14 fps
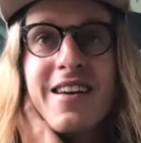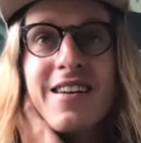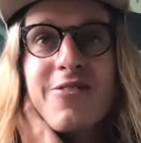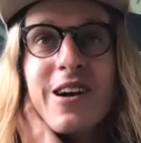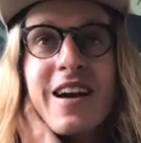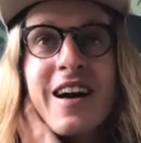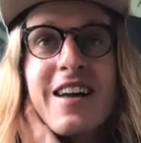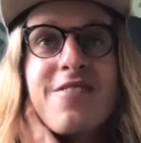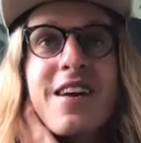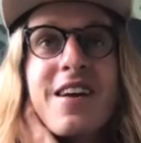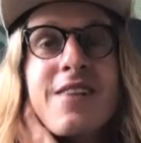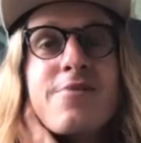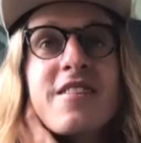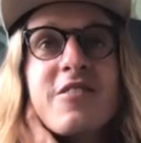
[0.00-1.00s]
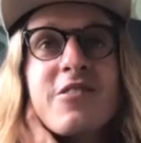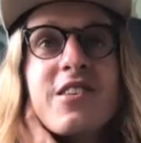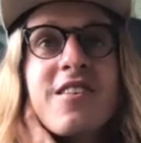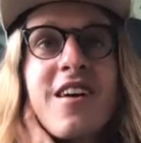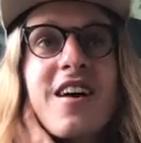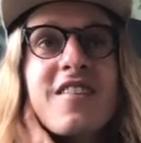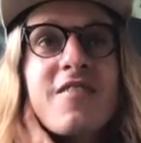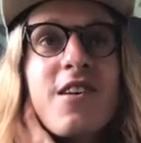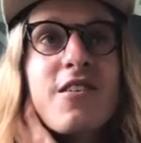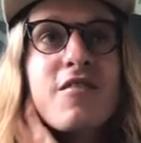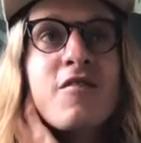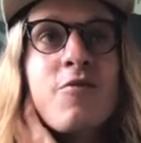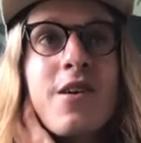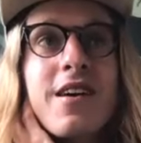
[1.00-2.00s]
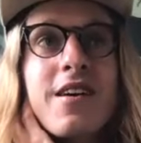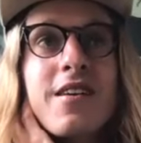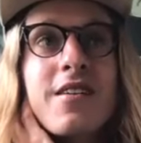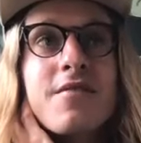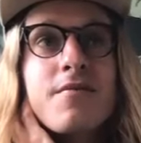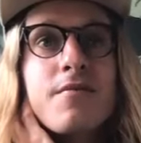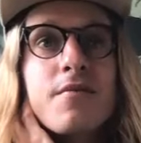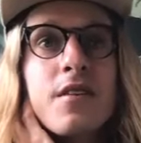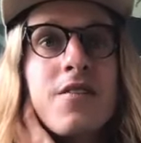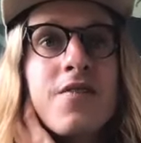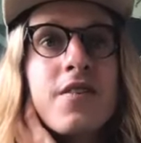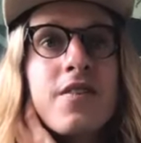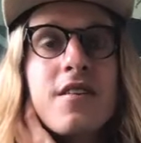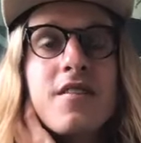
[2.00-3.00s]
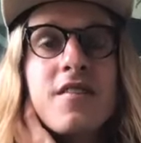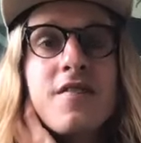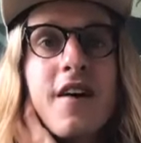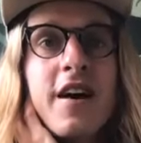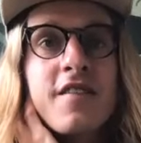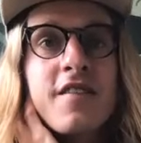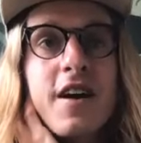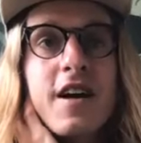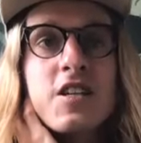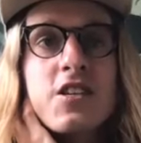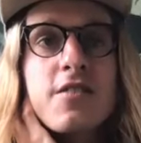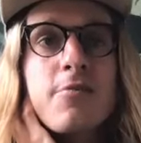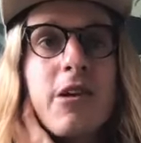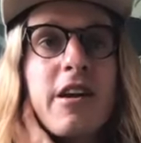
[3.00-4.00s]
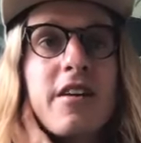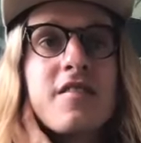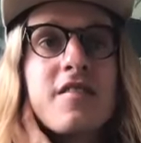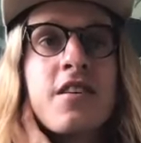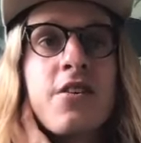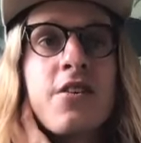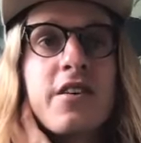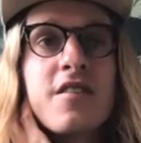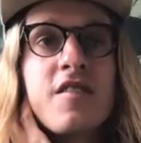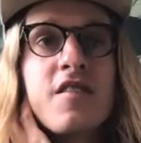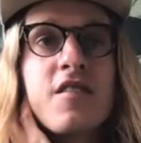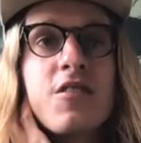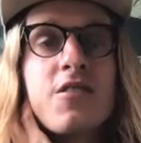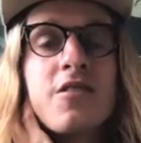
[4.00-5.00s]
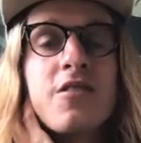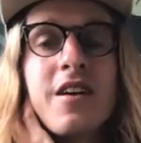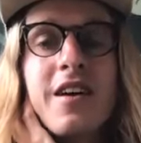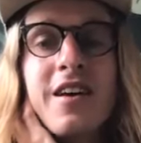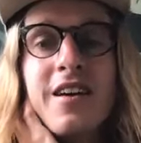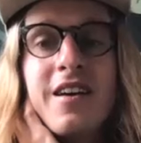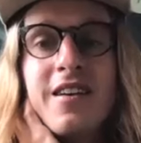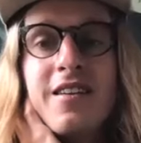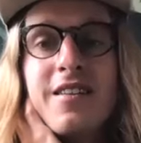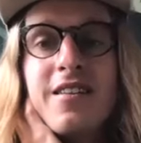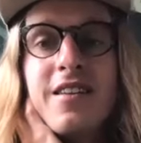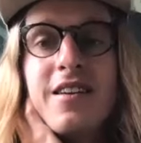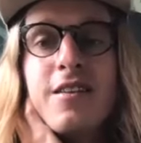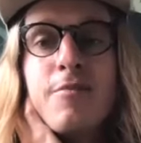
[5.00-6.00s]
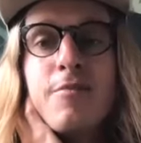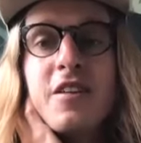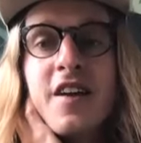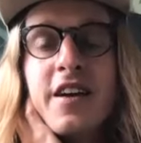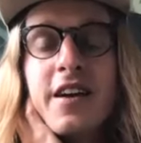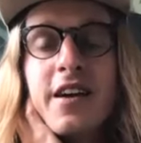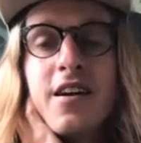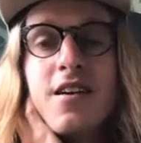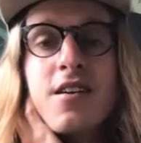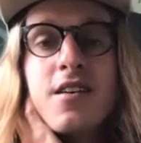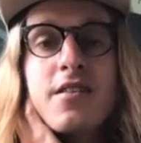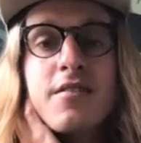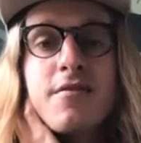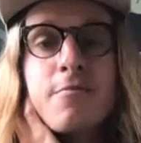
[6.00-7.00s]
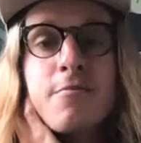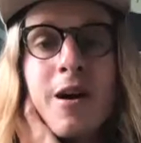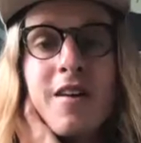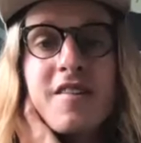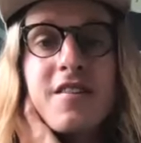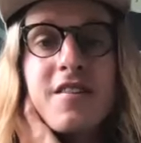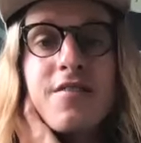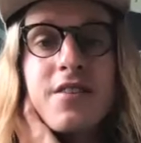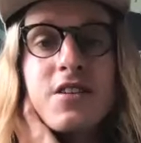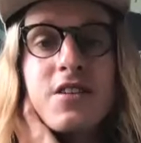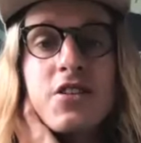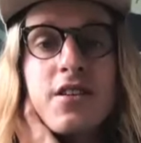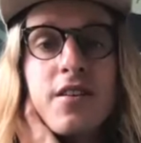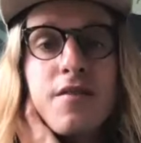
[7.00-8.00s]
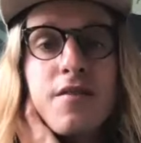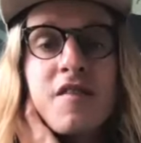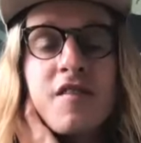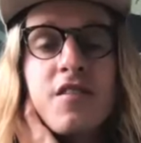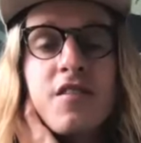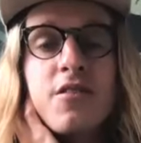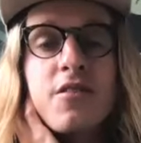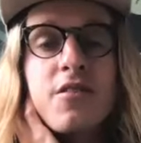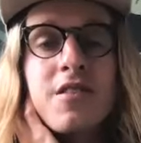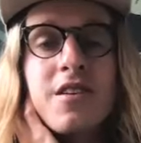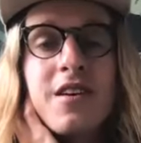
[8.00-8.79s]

we're kind of coming to a crossroads where even these fast fashion brands are going to need to be taking on positive initiatives to